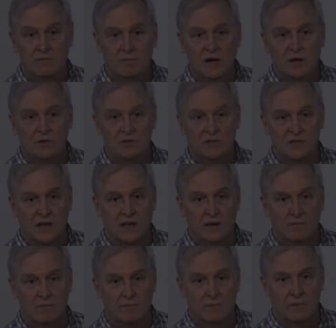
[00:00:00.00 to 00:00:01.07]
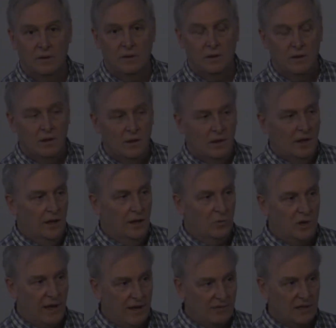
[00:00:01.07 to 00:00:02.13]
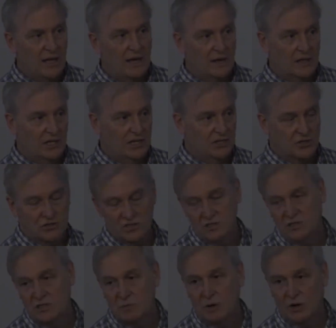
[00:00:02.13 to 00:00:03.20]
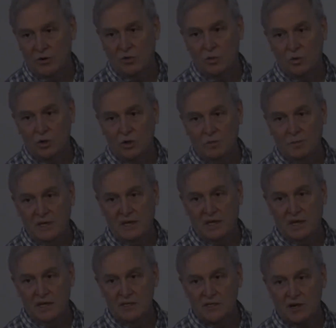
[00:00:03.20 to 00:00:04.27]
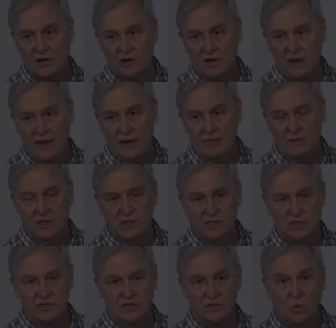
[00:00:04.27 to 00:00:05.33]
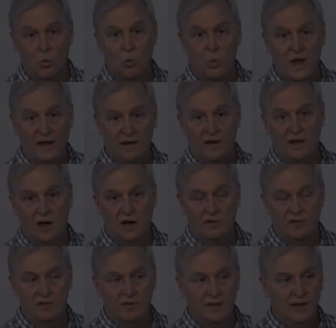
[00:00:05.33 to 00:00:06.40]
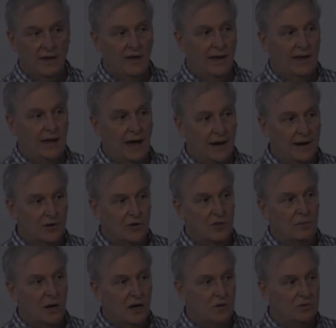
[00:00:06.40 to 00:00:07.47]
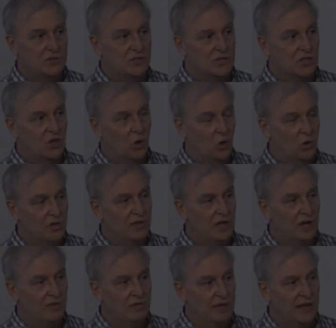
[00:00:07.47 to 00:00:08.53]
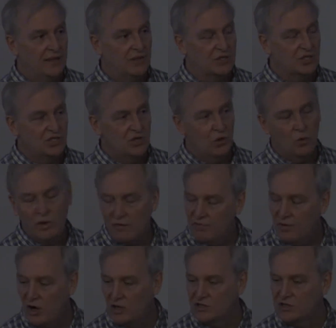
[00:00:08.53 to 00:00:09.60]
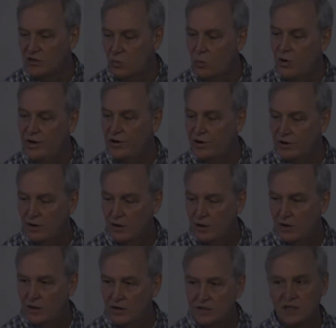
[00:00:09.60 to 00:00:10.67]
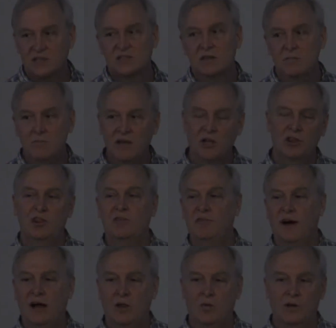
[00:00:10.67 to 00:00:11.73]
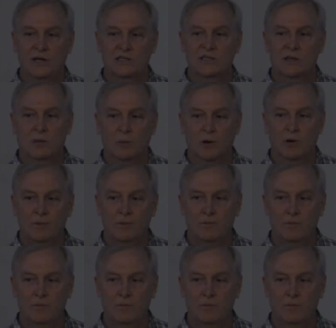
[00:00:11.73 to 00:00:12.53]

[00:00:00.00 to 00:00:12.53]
mountainside. And we have a lot of glaciers in this part of the world because our climate is wet enough and higher in the mountains, it's cold enough that the snow that falls in the winter doesn't melt the following summer,